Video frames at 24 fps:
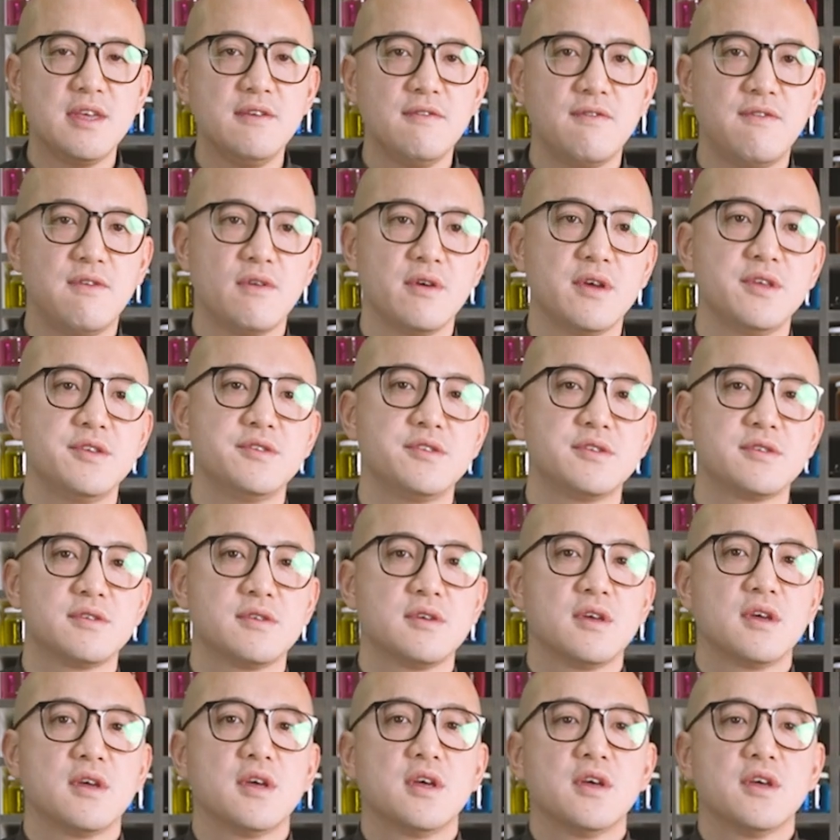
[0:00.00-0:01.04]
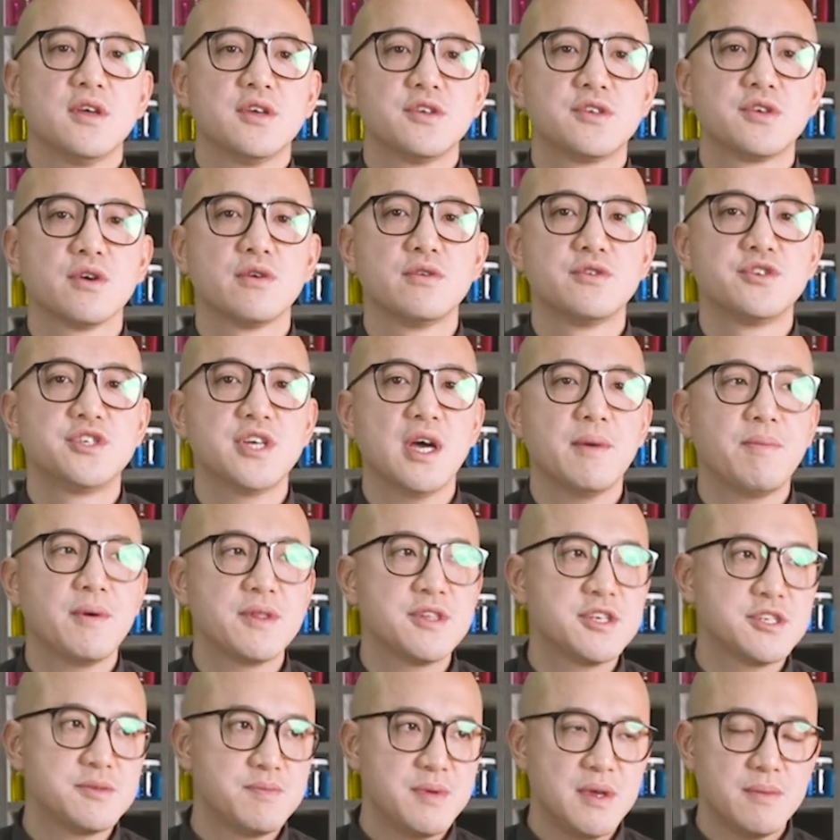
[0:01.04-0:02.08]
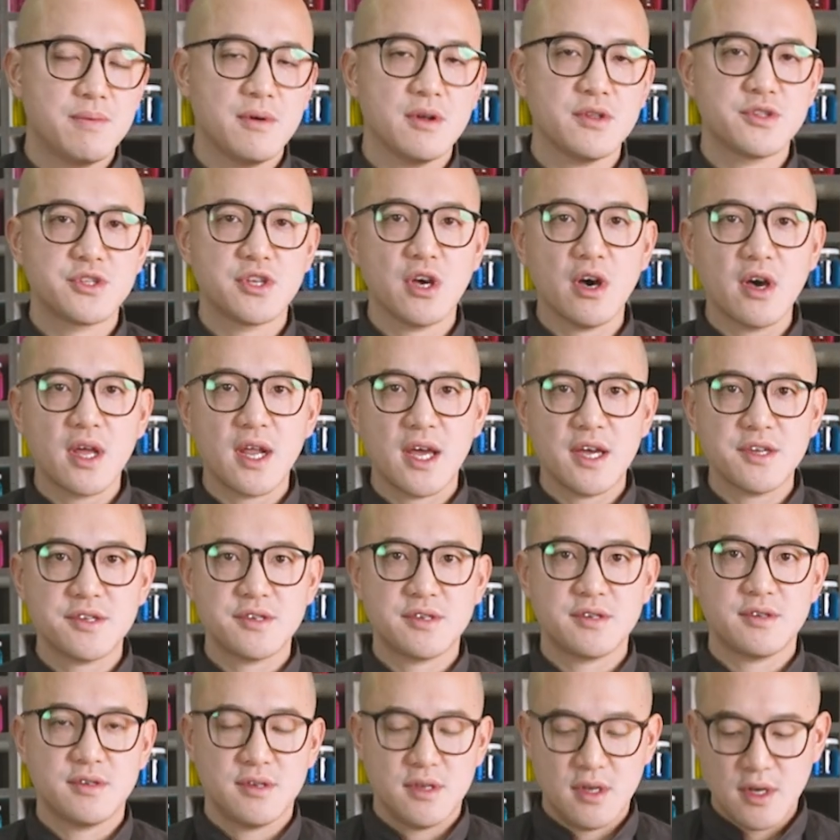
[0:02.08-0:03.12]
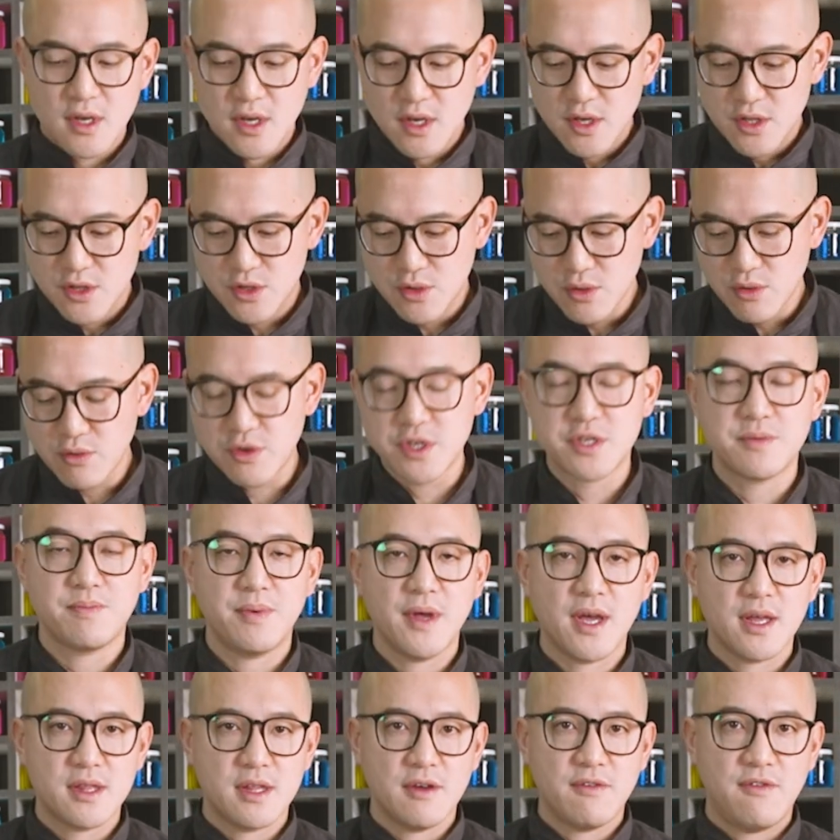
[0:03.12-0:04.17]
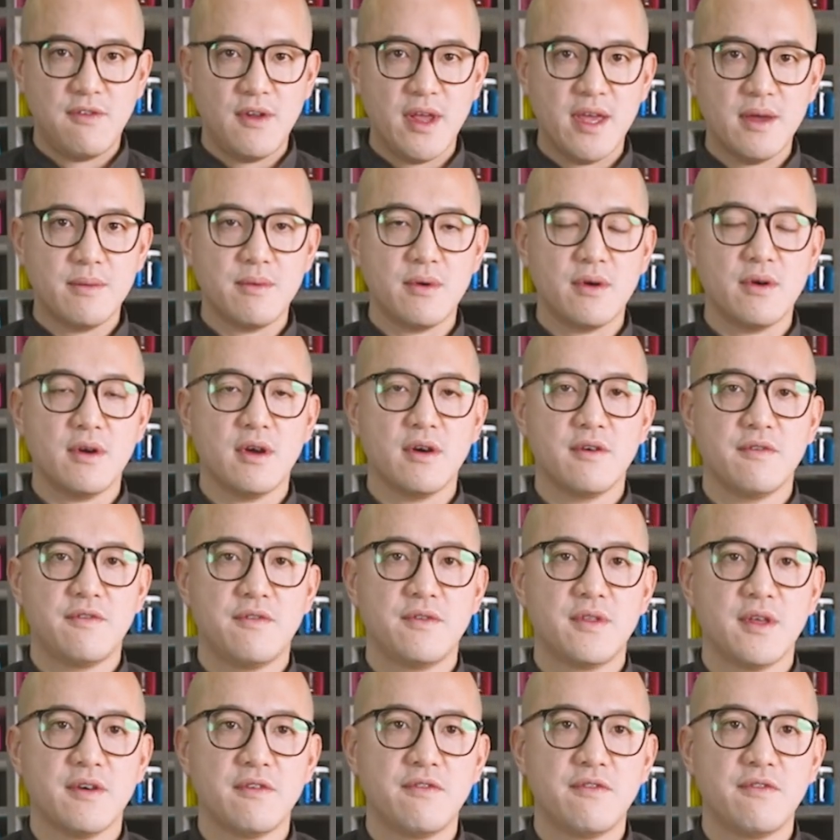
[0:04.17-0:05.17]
influence, so Japanese people taught us to respect the flavor of the